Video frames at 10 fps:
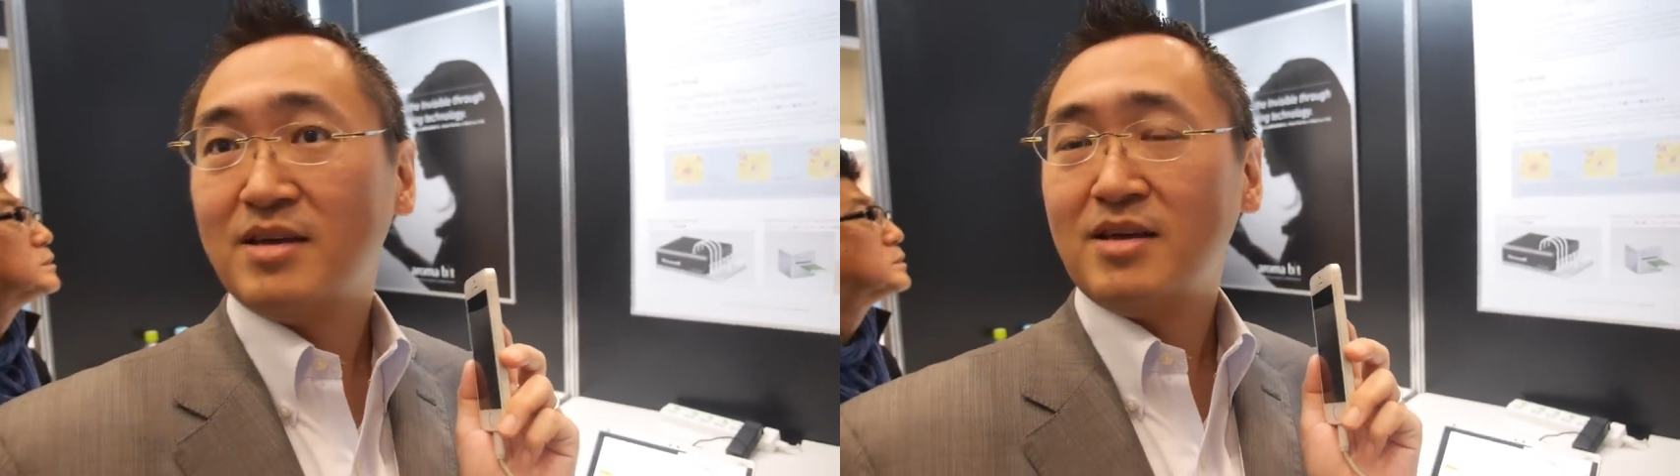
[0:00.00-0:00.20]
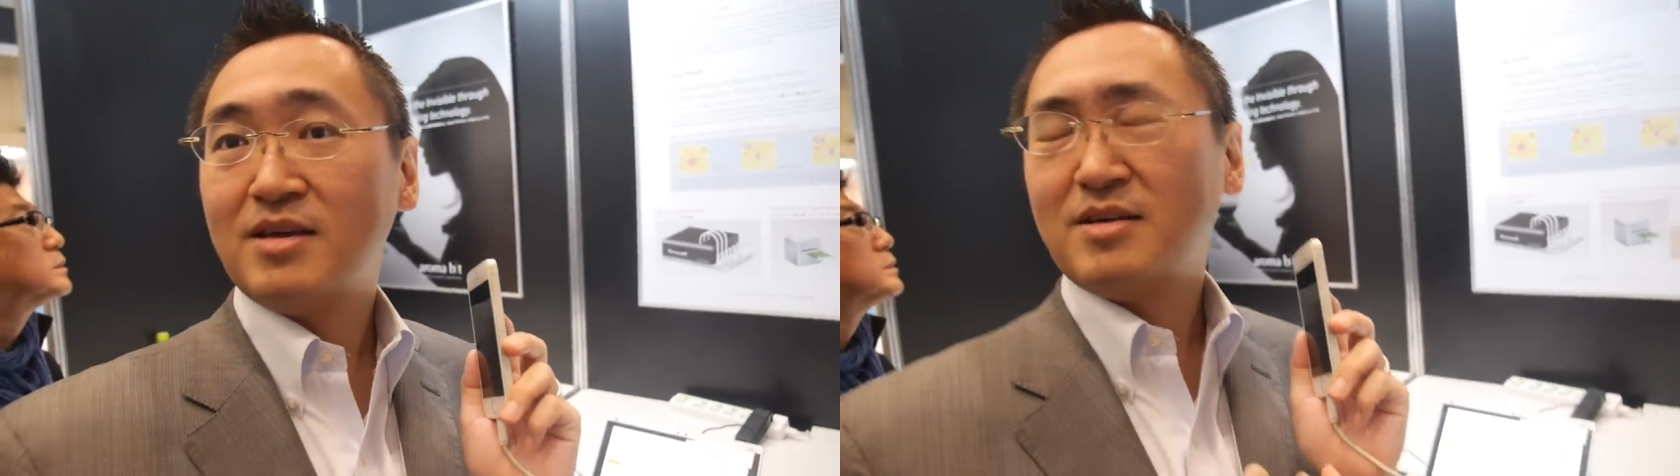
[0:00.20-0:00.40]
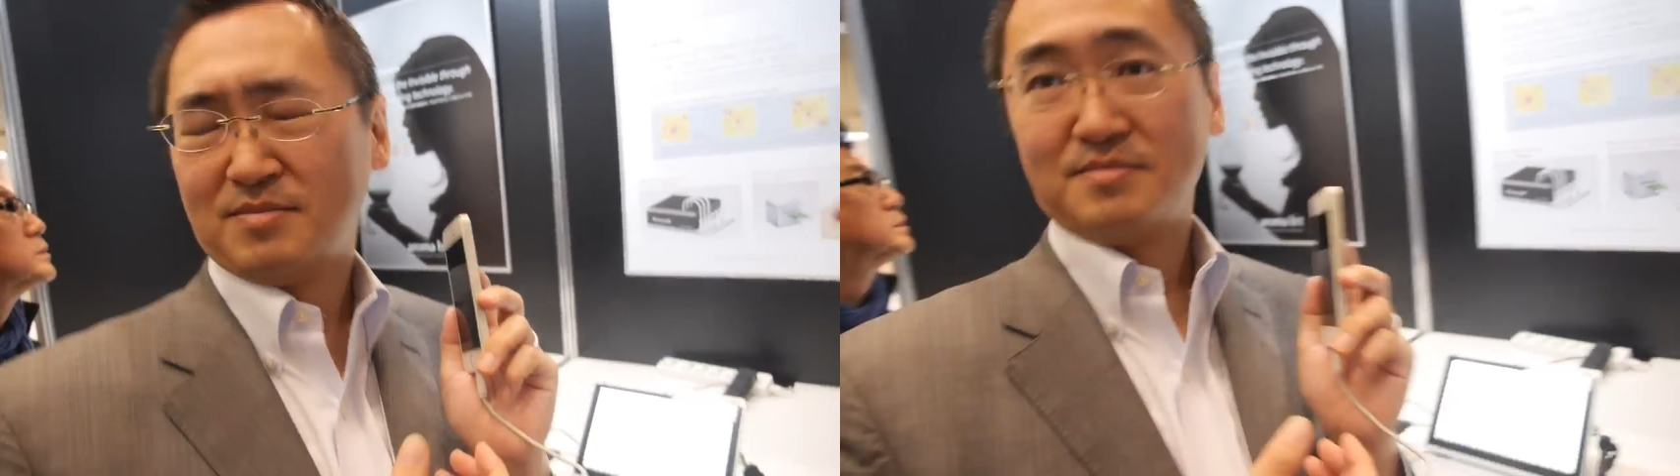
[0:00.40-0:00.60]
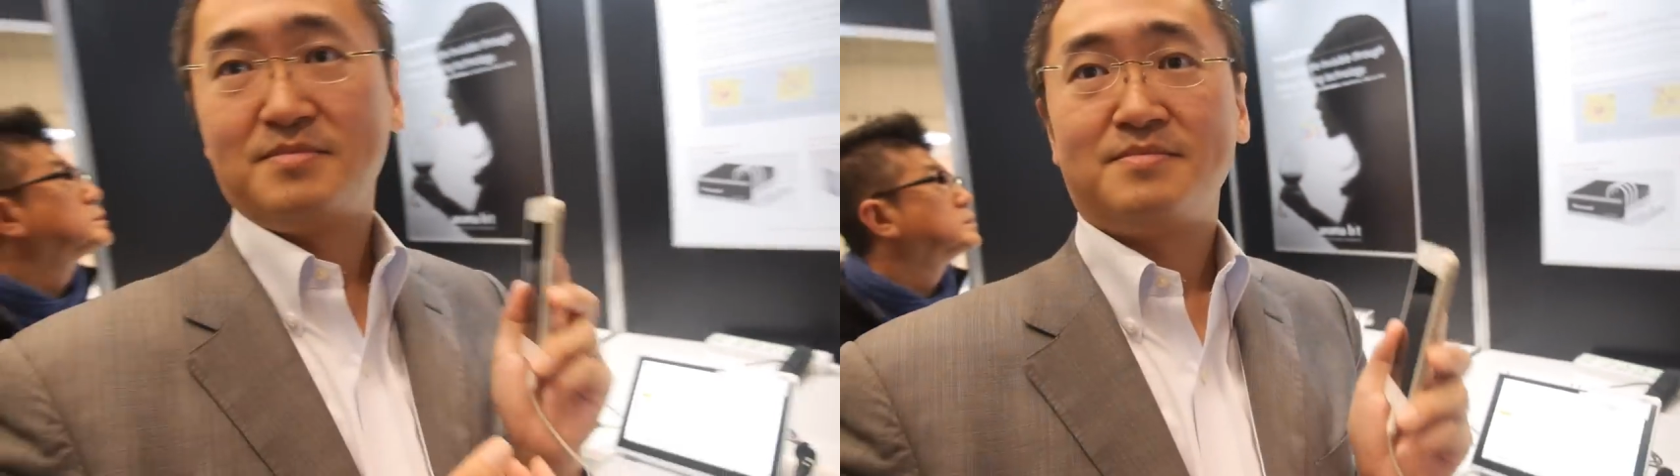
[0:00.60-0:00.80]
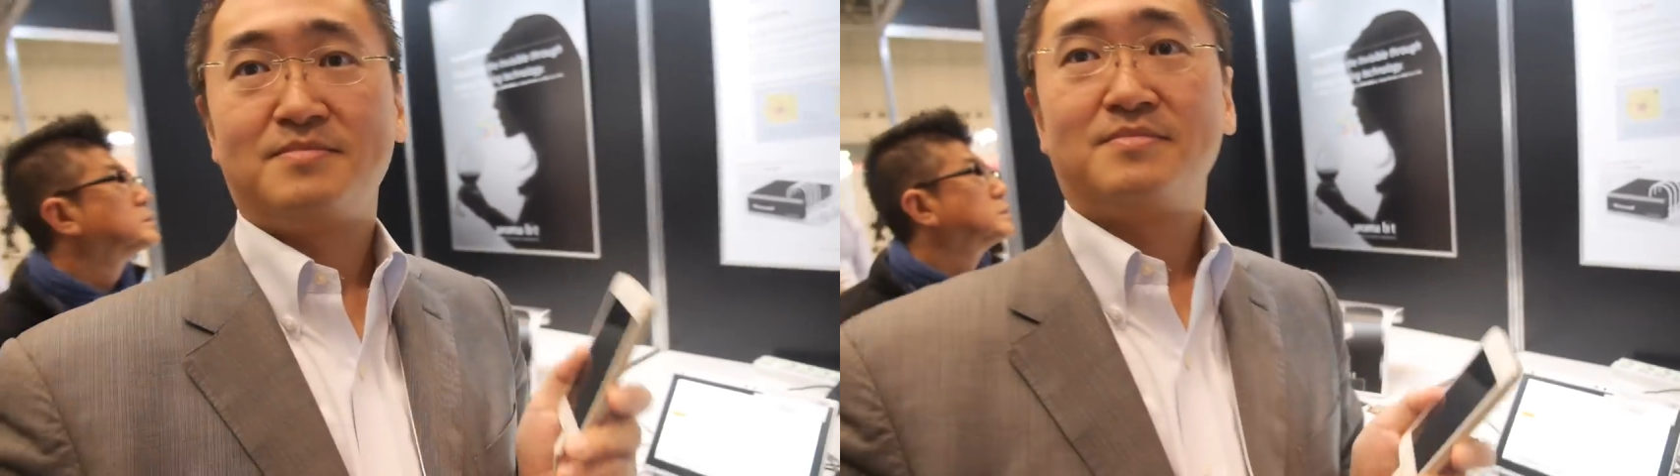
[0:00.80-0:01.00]
Could you put your
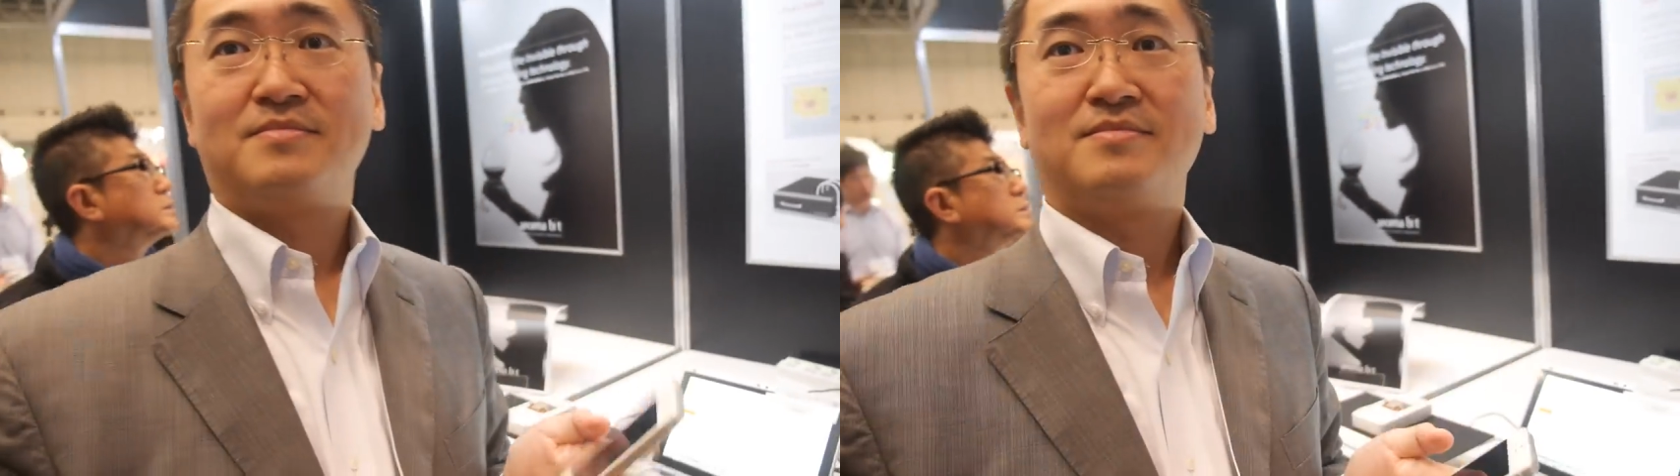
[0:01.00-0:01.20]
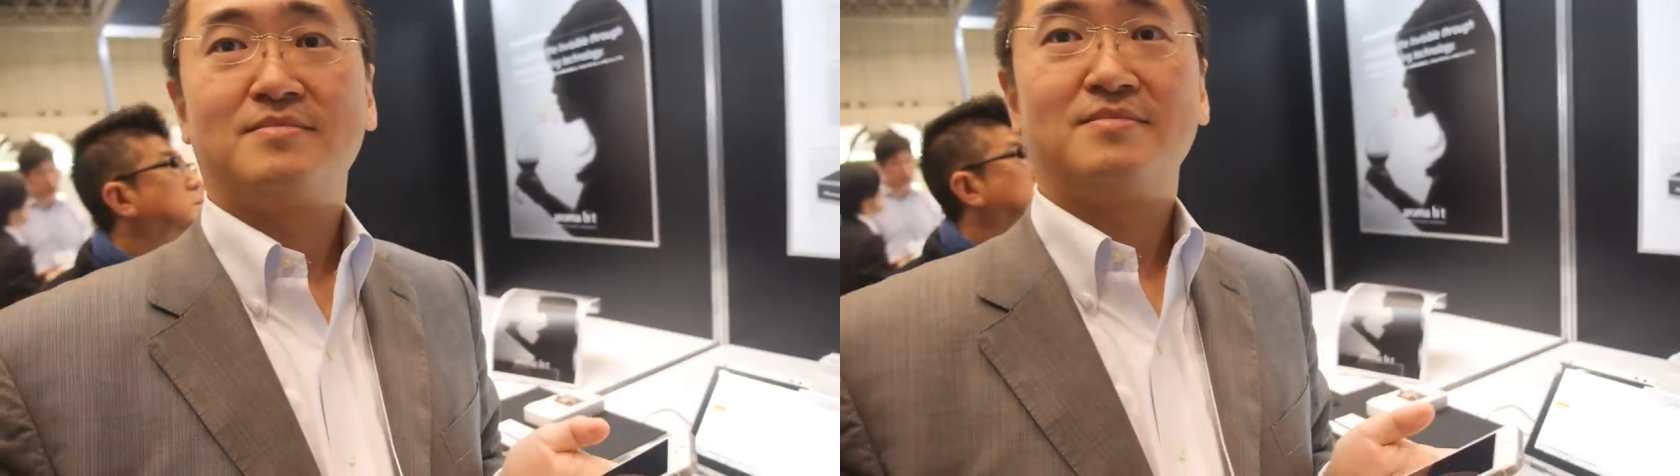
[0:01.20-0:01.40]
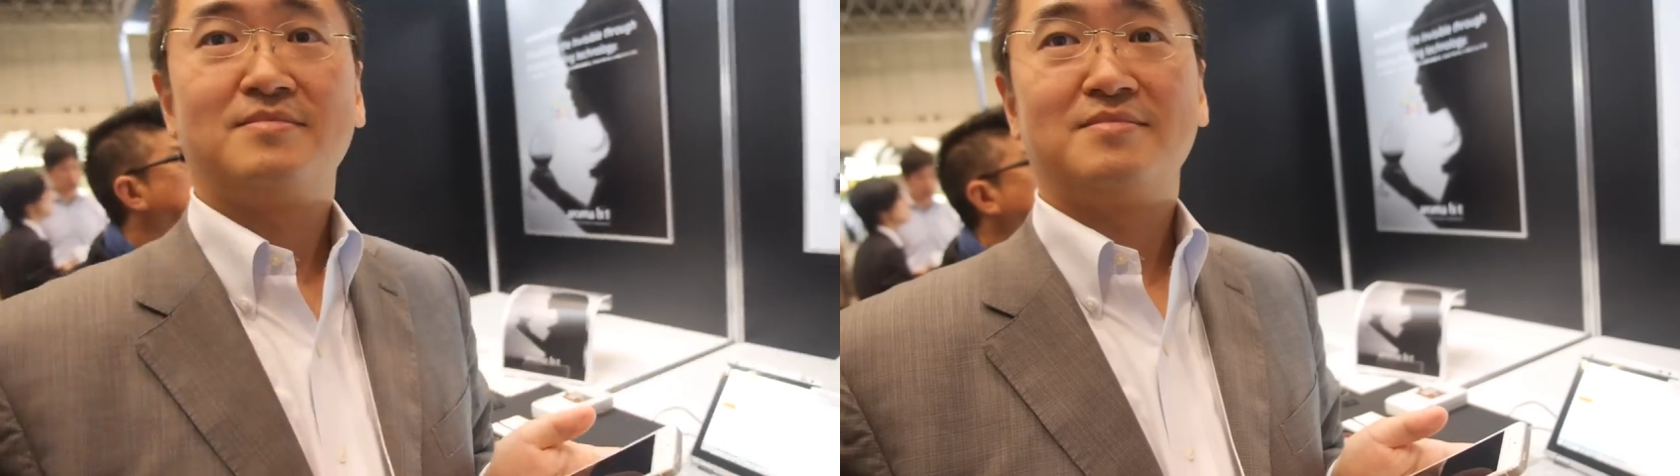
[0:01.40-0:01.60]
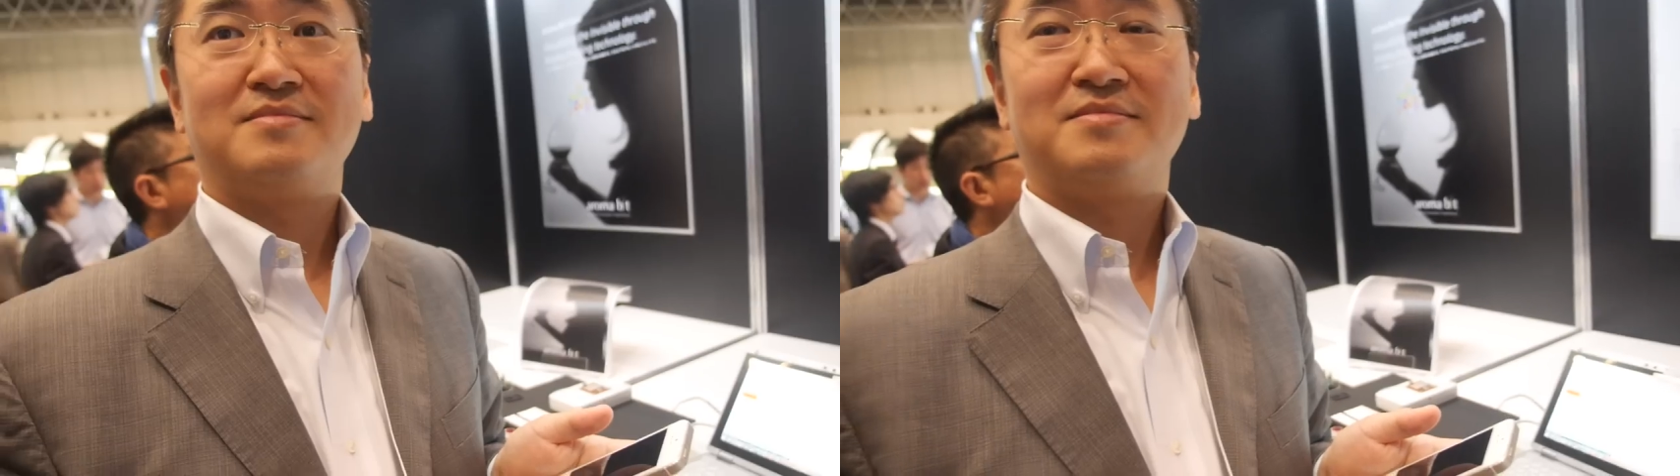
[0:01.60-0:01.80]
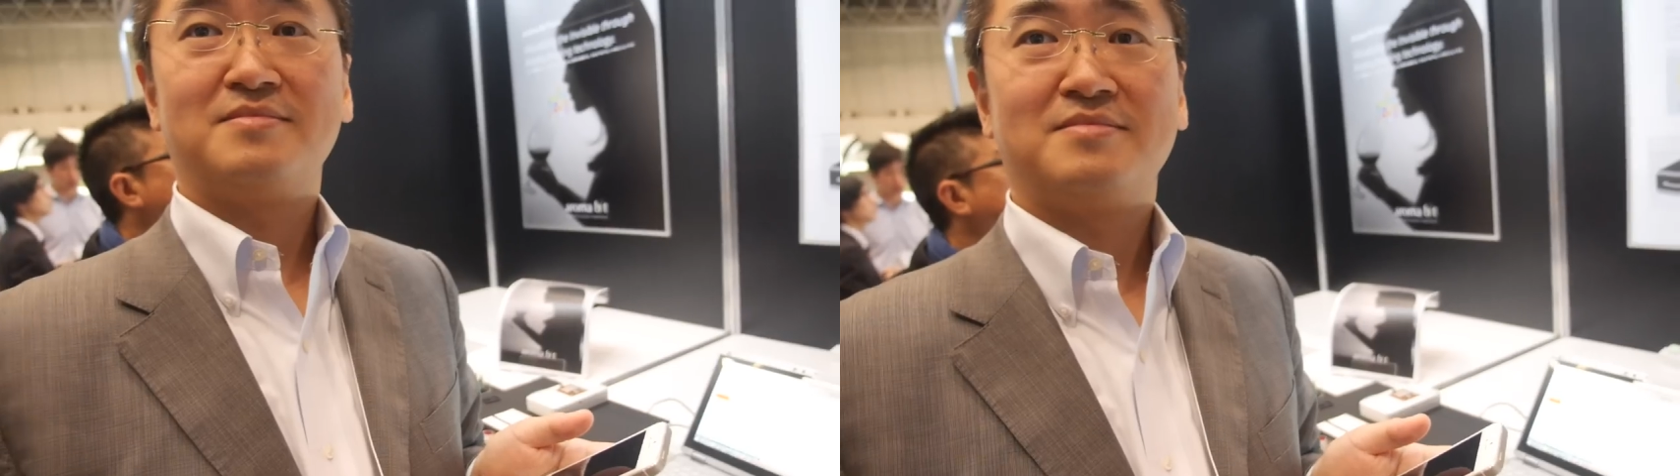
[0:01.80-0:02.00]
smartphone on the
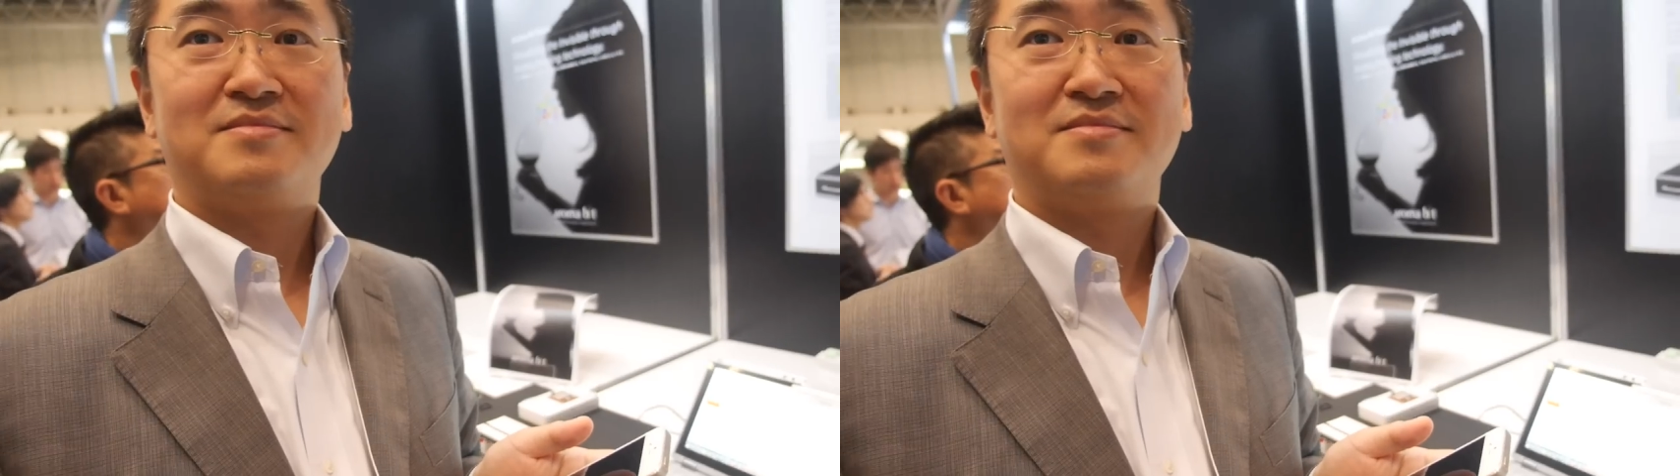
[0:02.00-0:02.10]
armpit